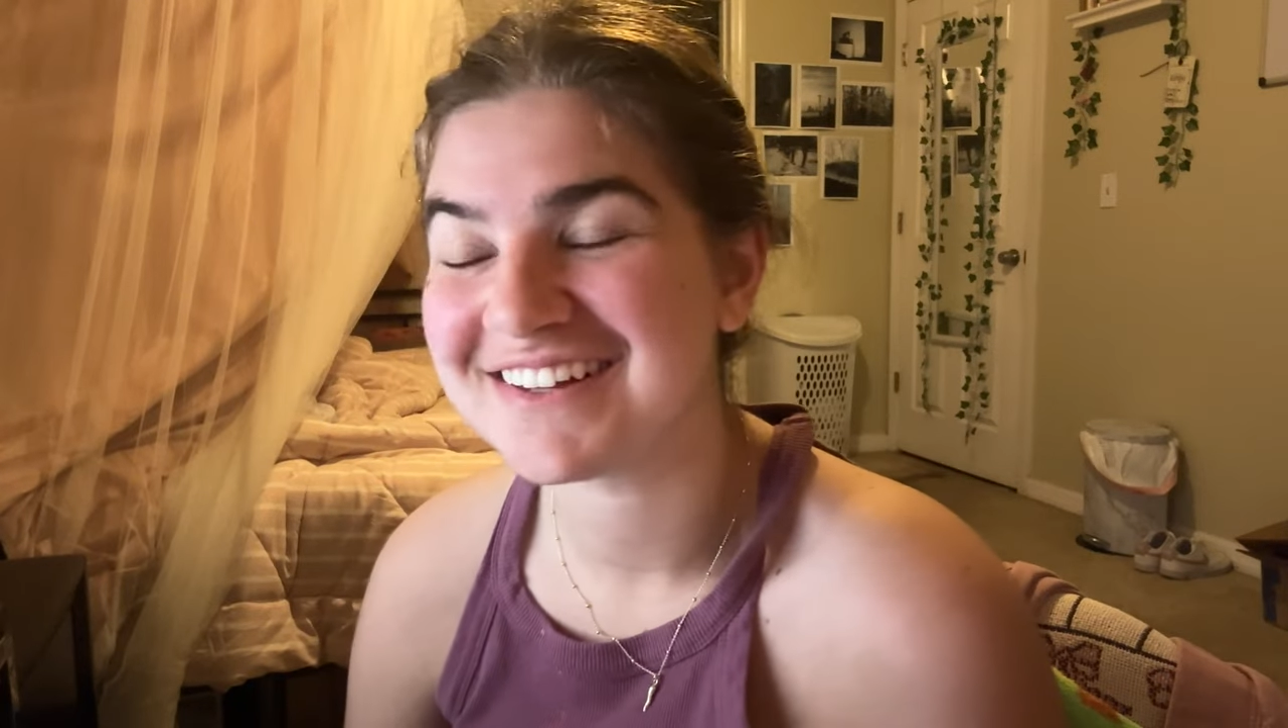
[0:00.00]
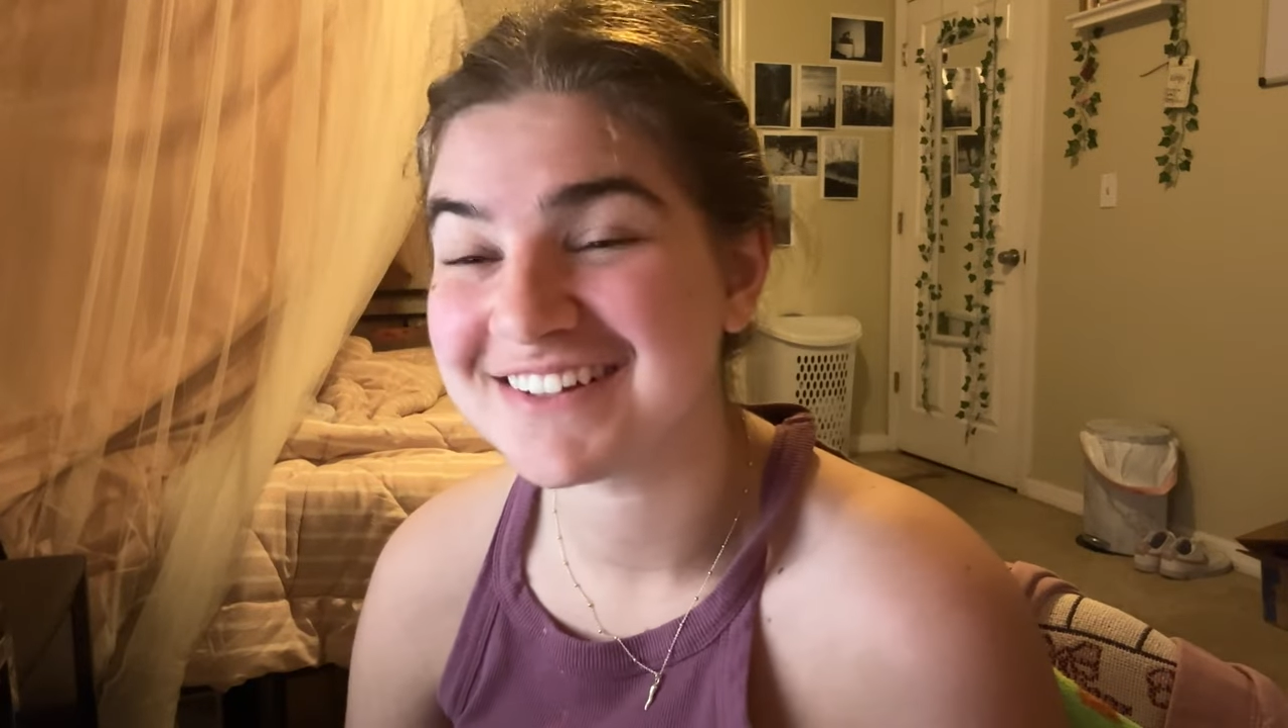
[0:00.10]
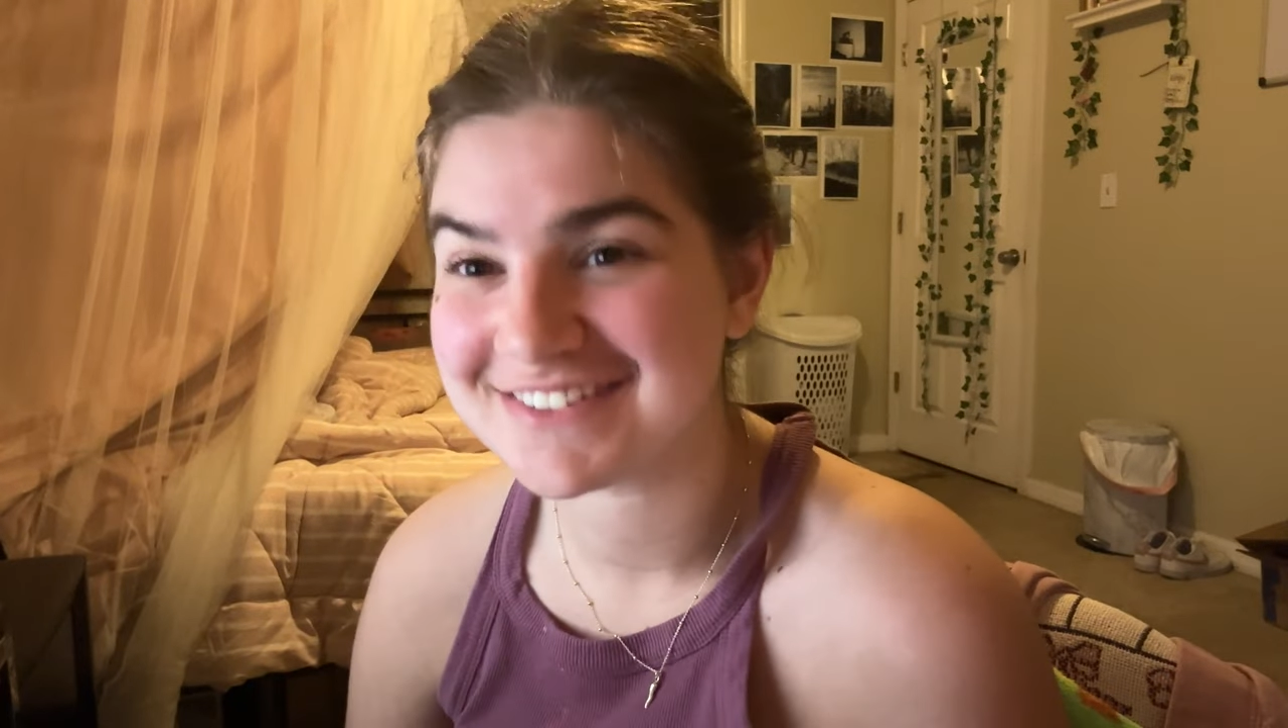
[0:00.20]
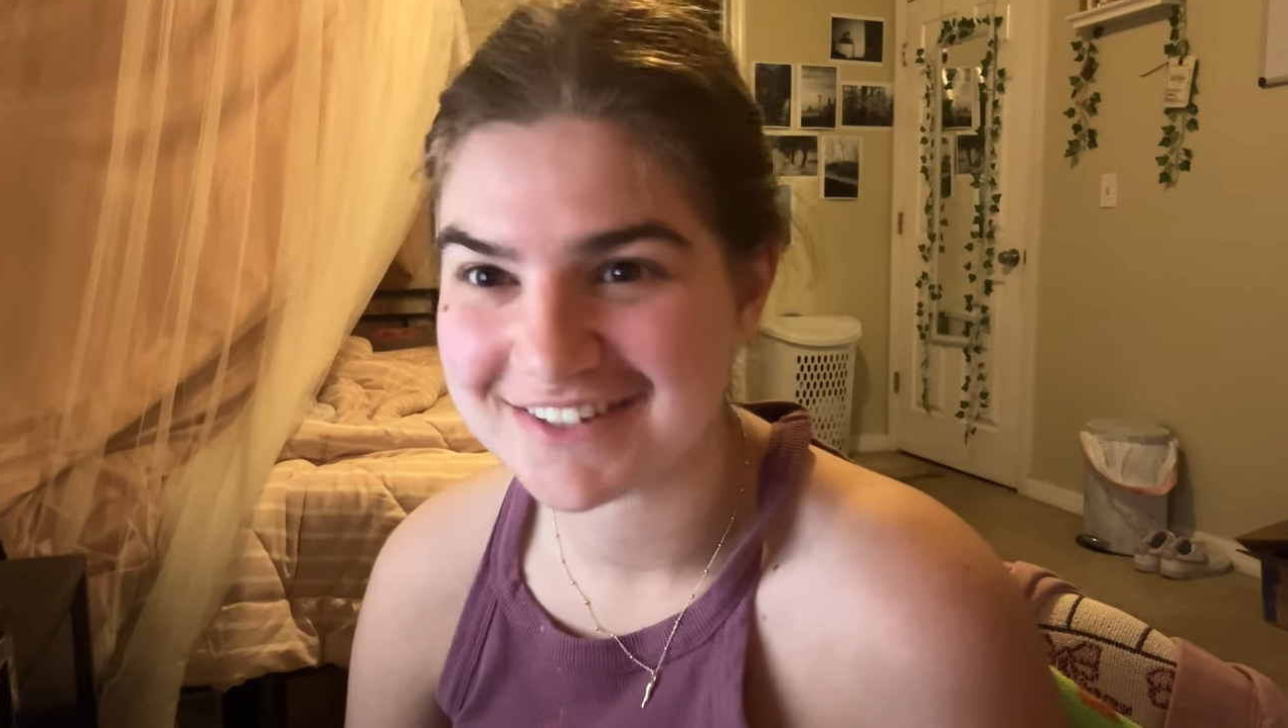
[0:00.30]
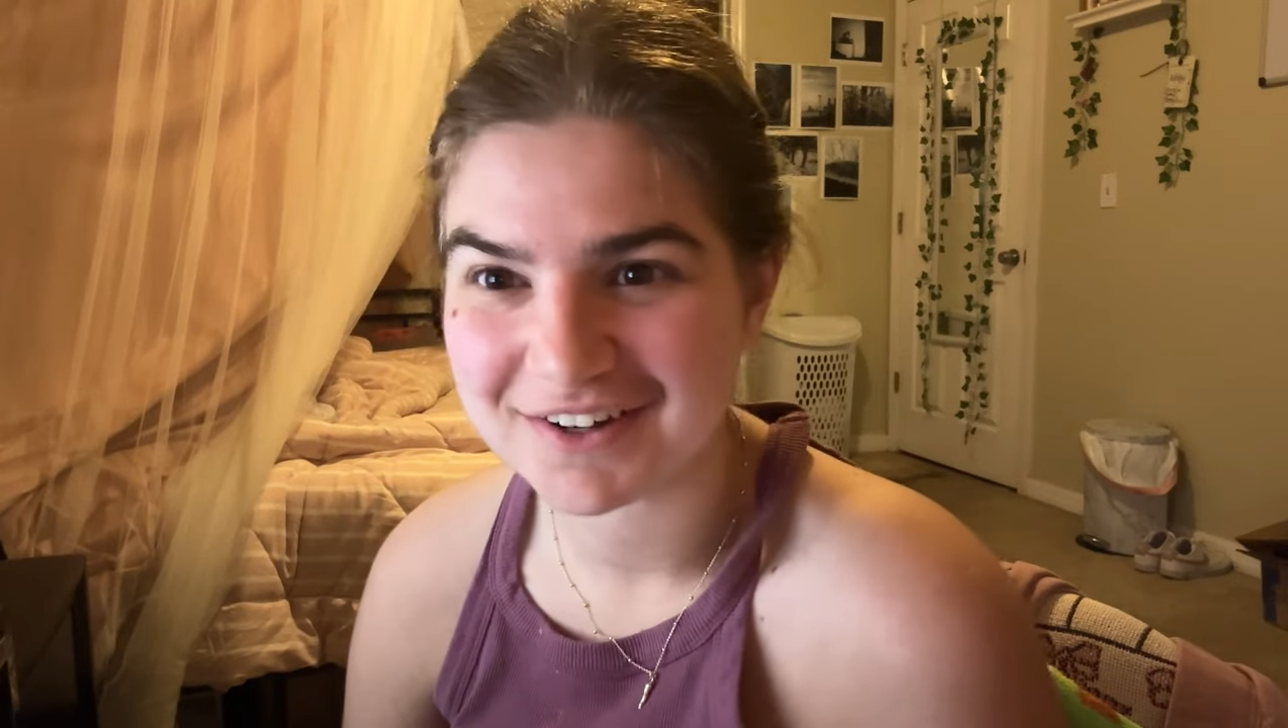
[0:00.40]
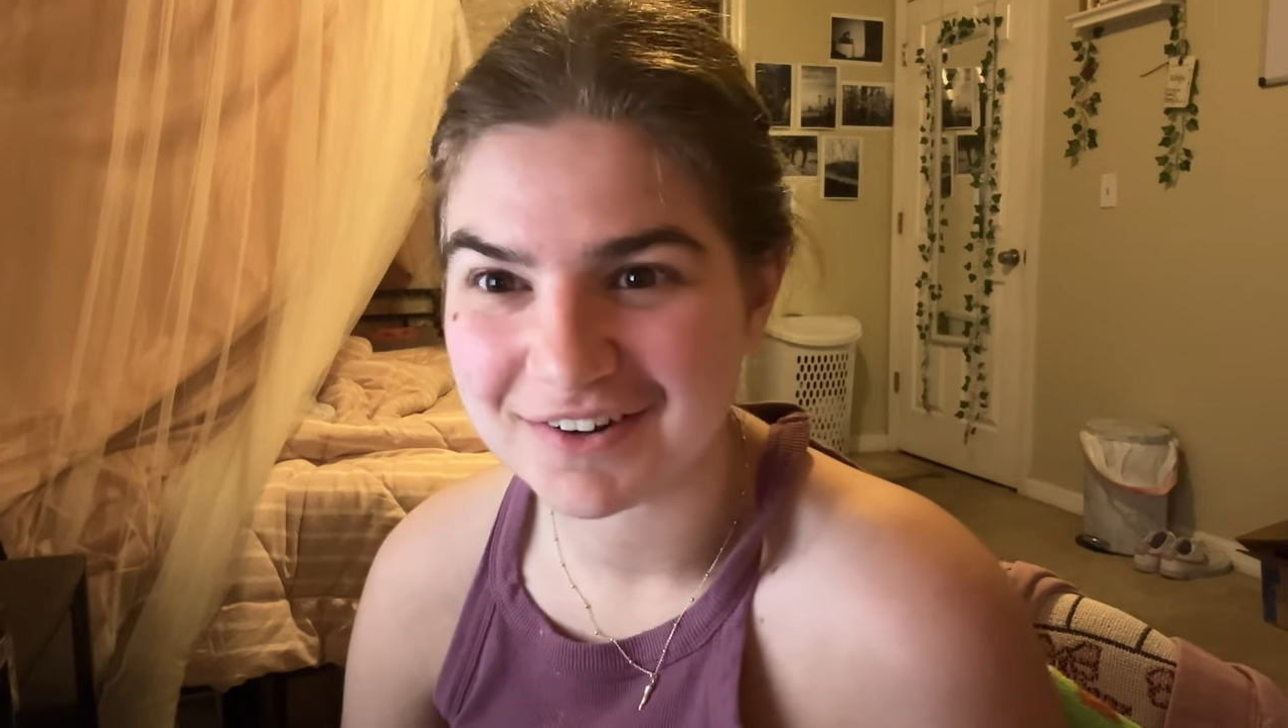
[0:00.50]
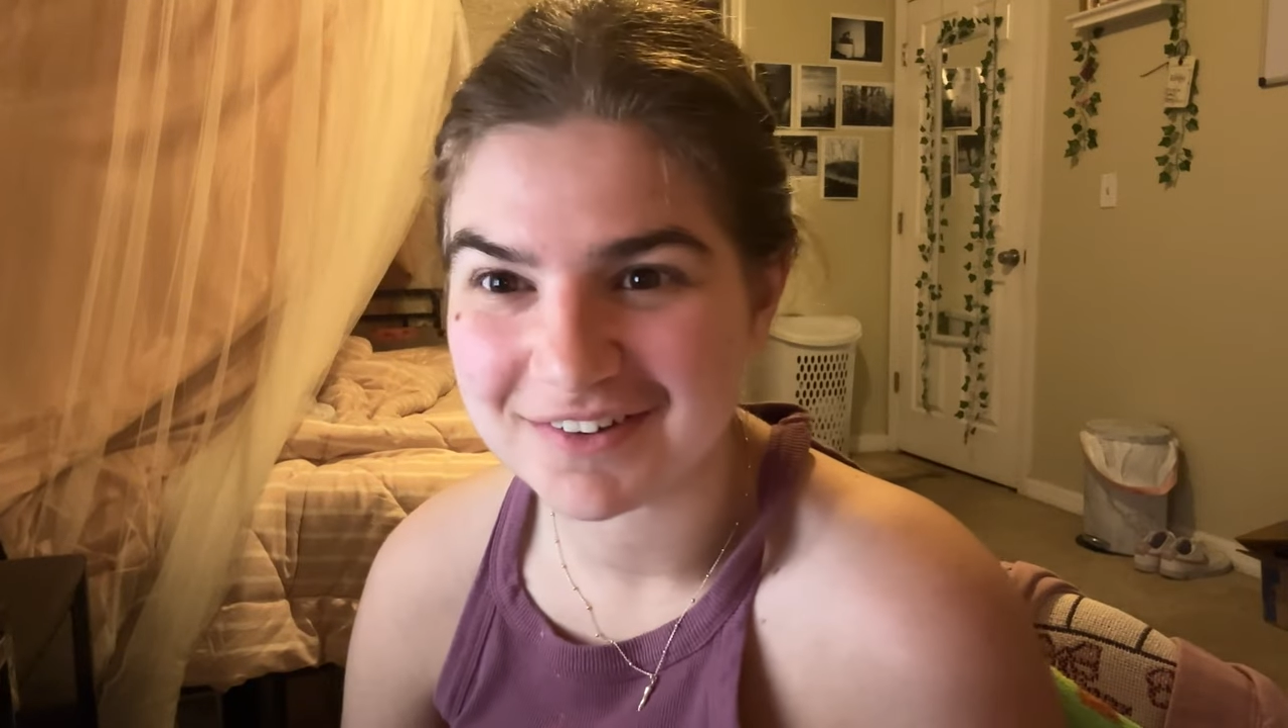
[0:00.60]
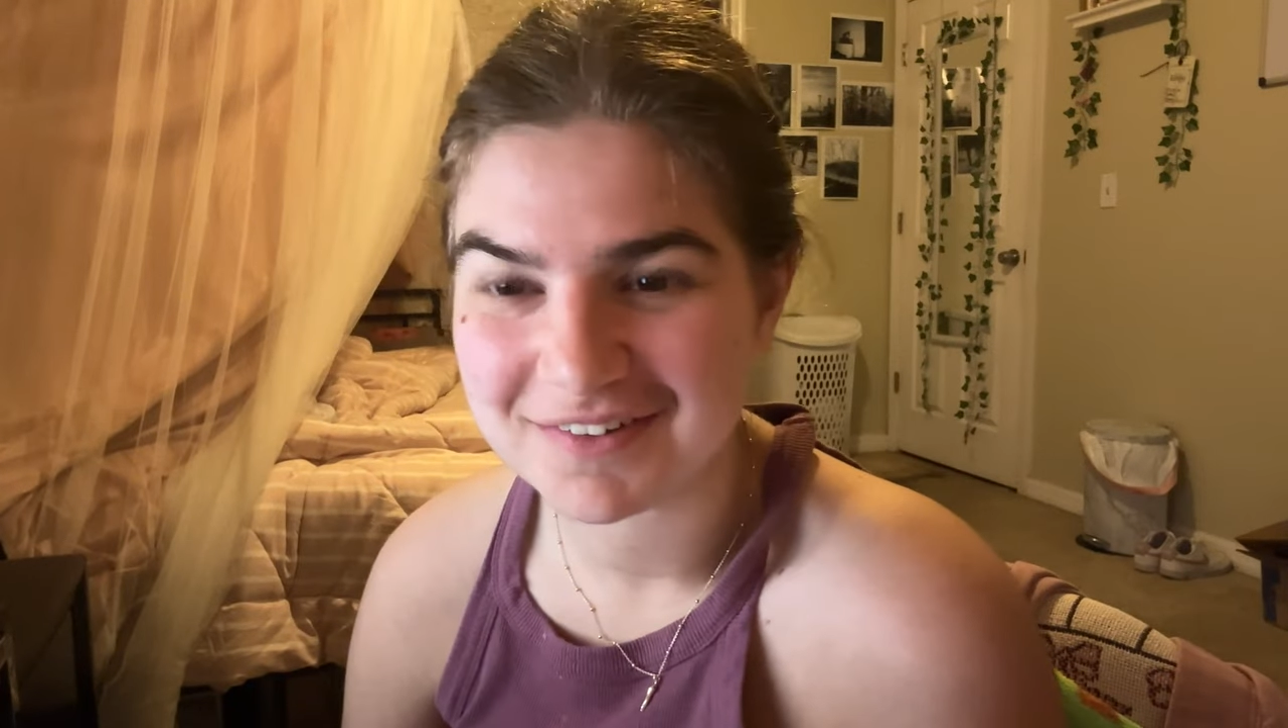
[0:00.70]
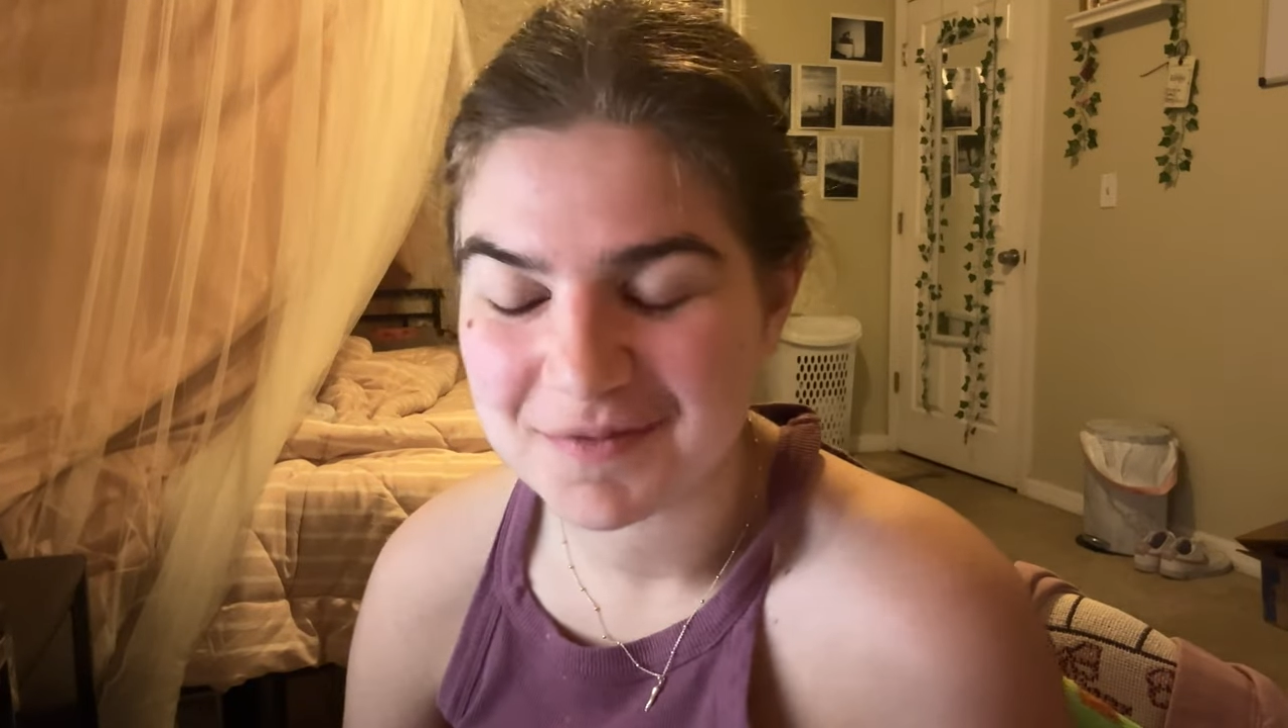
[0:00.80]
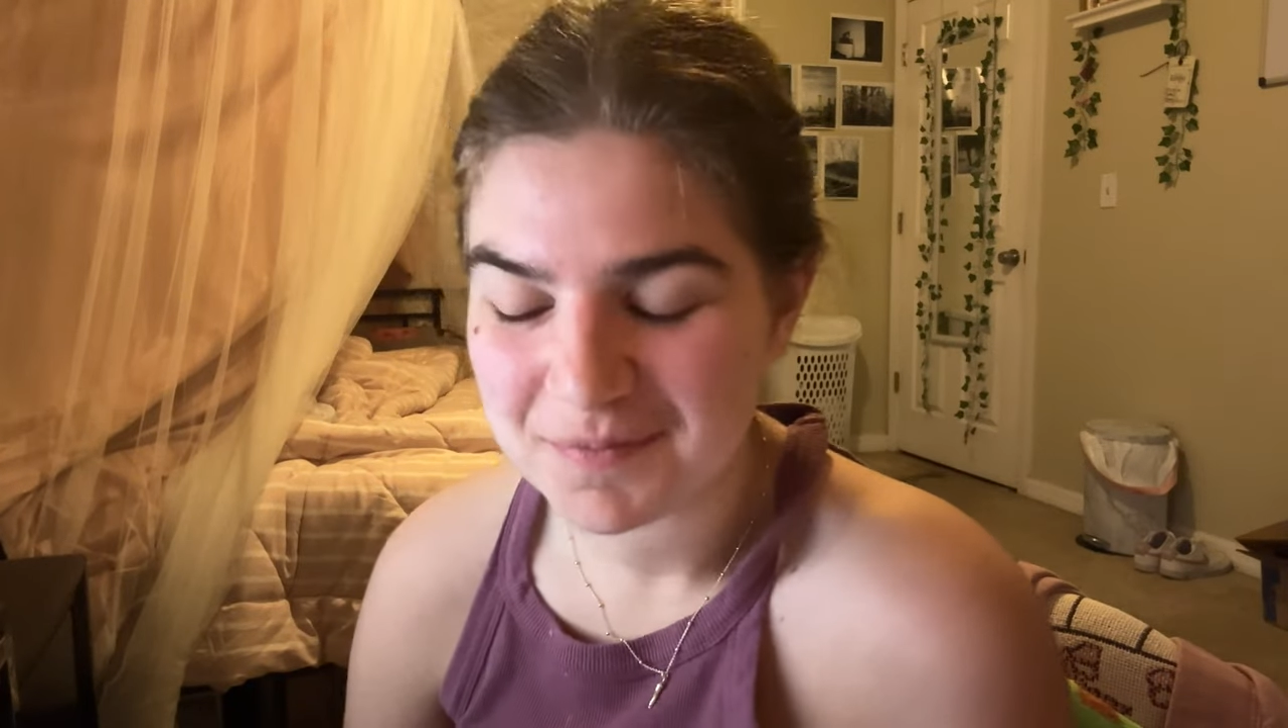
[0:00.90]

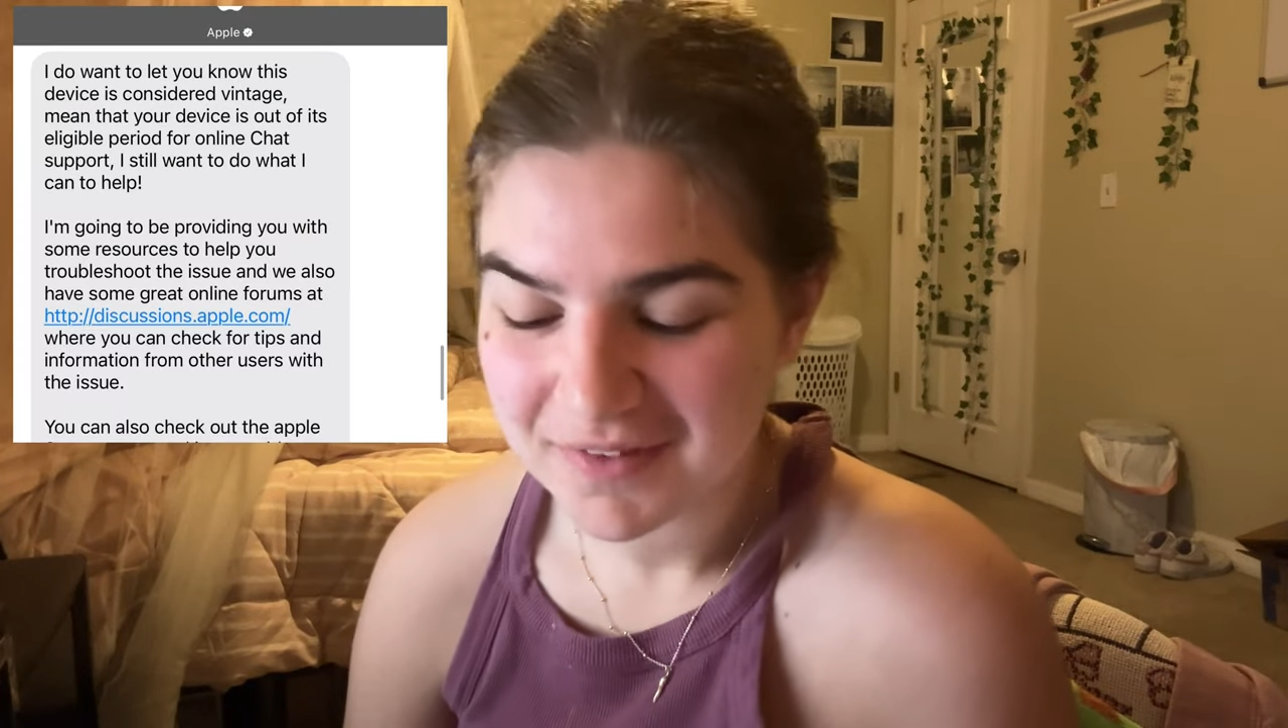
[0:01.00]
hysterical.